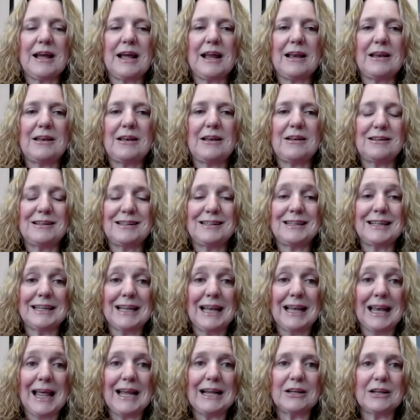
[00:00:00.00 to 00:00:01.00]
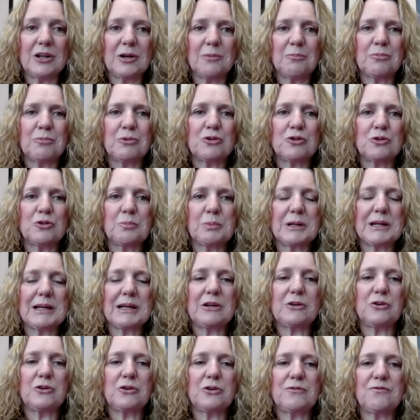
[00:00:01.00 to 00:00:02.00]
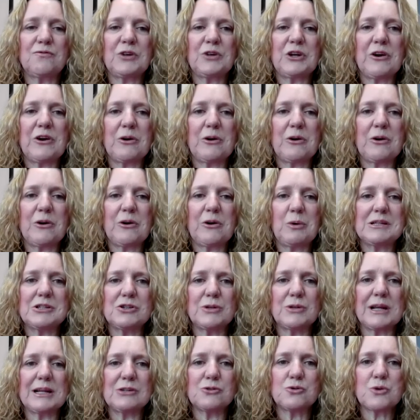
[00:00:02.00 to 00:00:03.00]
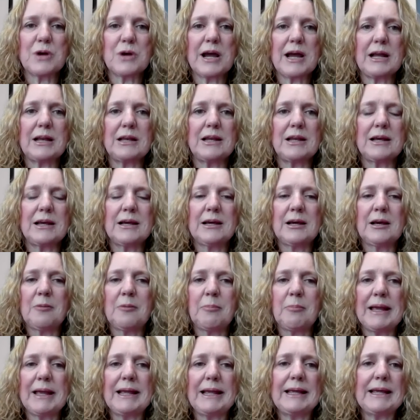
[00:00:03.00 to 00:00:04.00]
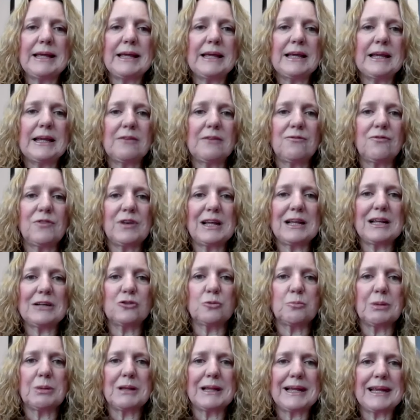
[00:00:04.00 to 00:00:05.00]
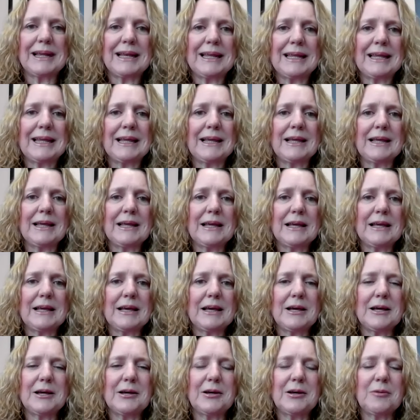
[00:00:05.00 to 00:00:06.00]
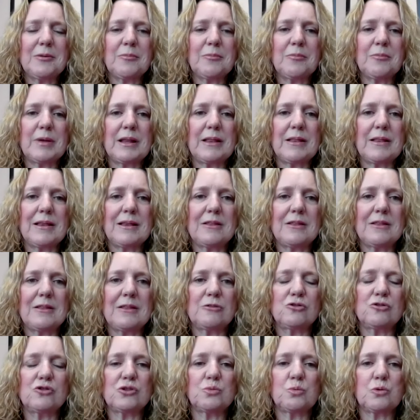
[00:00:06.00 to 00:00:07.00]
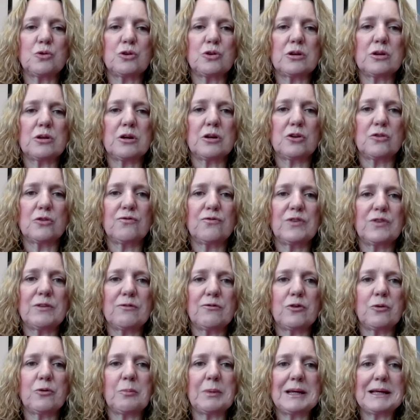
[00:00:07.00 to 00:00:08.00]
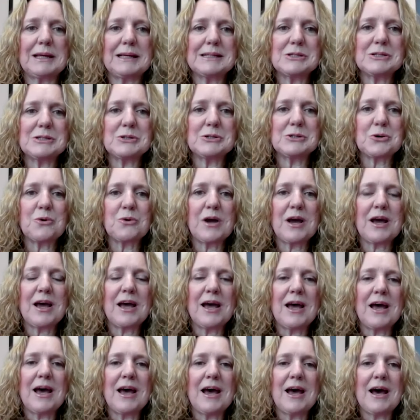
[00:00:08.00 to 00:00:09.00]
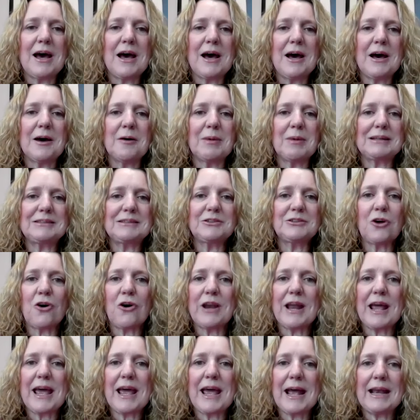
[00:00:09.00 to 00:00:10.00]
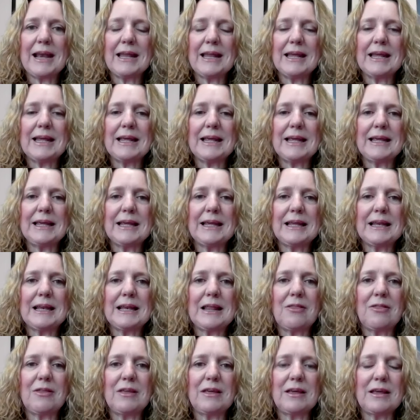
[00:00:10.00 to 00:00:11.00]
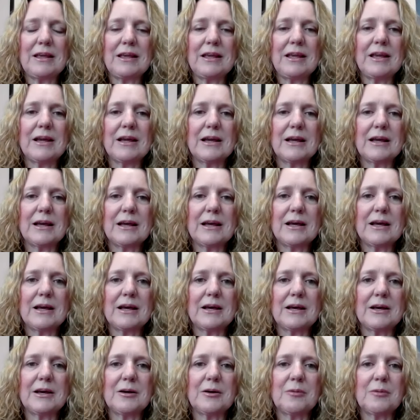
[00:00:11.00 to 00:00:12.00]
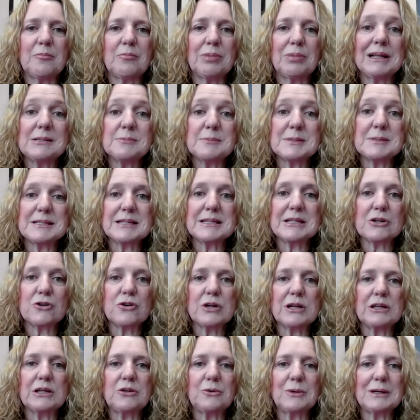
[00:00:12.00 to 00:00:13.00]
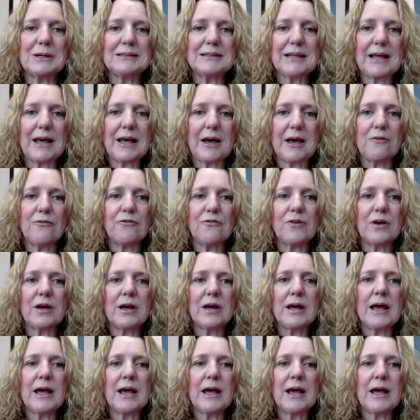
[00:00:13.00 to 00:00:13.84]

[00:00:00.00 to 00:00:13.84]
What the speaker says: I did like numbers, but I couldn't figure out what to do. And I tried banking and financial planning, and those just weren't a good fit for me. So I saw an ad in the placement center at USF,